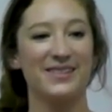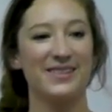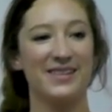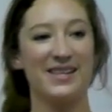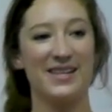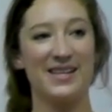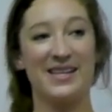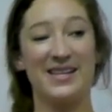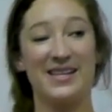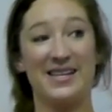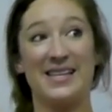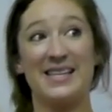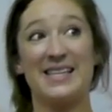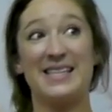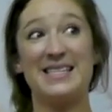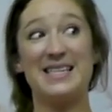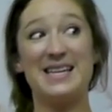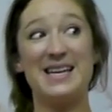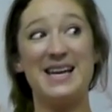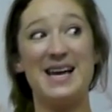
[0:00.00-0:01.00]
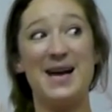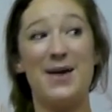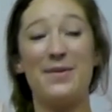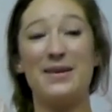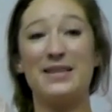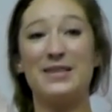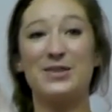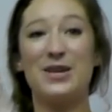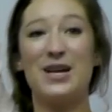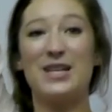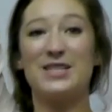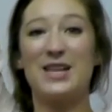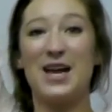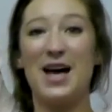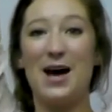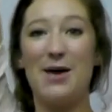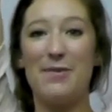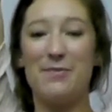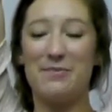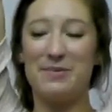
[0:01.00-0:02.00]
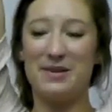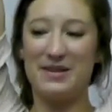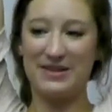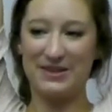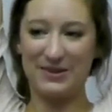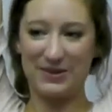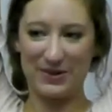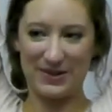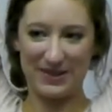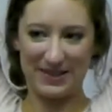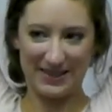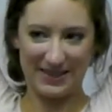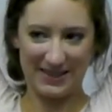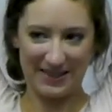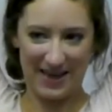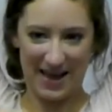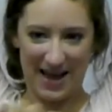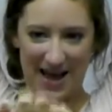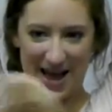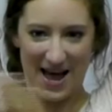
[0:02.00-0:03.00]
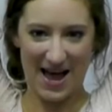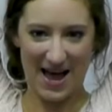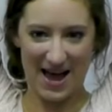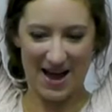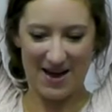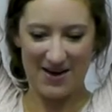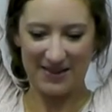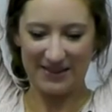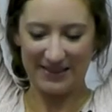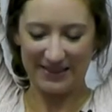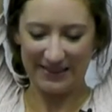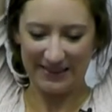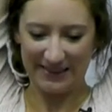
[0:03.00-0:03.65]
Yeah, we stretch up towards the sky.